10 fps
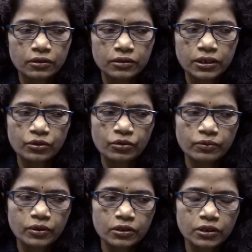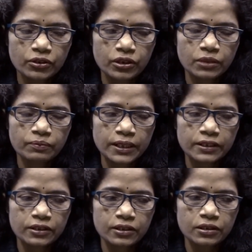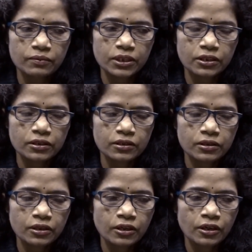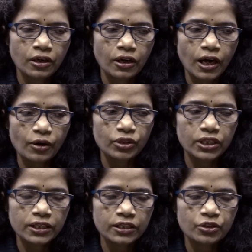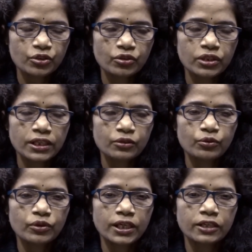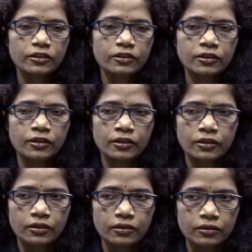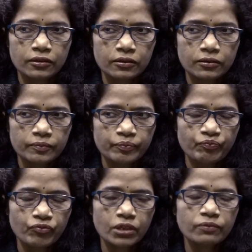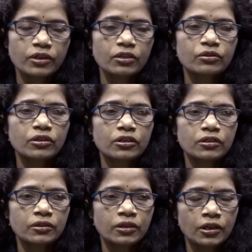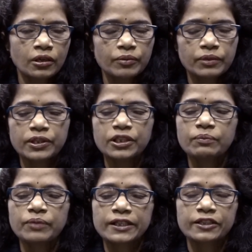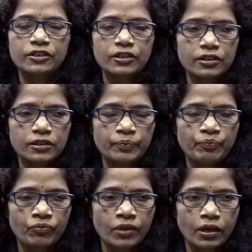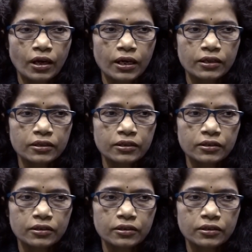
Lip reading: they go for curative practices, because how they can restore their good health. They follow the preventive practices, and